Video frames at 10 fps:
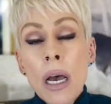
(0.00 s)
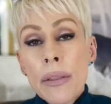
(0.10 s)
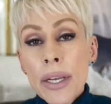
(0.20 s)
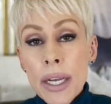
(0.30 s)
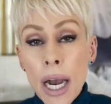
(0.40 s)

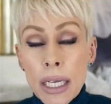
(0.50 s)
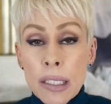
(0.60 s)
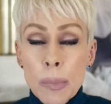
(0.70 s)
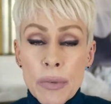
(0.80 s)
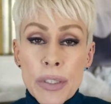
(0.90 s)
The
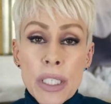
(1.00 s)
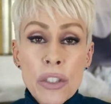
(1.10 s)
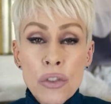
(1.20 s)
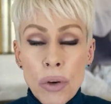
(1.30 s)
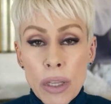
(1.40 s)
cusp of an
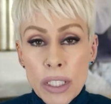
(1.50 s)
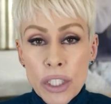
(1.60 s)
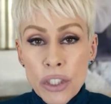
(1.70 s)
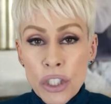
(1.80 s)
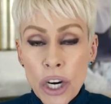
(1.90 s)

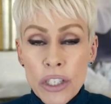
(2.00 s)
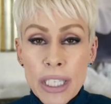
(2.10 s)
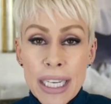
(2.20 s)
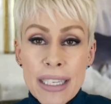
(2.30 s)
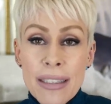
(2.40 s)
astrology
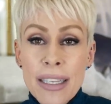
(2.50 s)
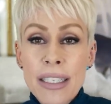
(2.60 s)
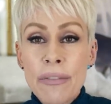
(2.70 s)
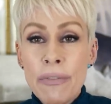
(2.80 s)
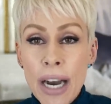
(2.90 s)
chart is the
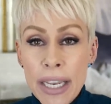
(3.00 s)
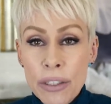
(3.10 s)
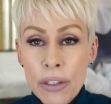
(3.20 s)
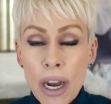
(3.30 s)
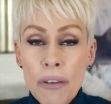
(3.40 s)

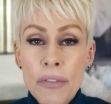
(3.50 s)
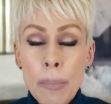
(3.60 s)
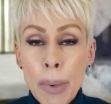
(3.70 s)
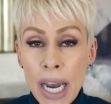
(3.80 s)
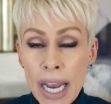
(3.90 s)
divider of
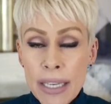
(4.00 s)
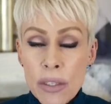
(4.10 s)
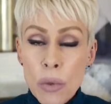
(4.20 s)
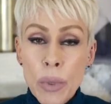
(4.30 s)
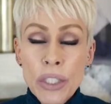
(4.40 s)
the pie.
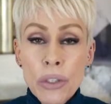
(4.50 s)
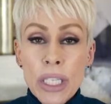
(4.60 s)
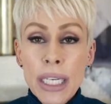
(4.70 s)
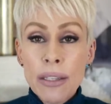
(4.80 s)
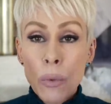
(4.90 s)
So when you're
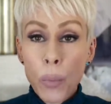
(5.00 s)
looking at the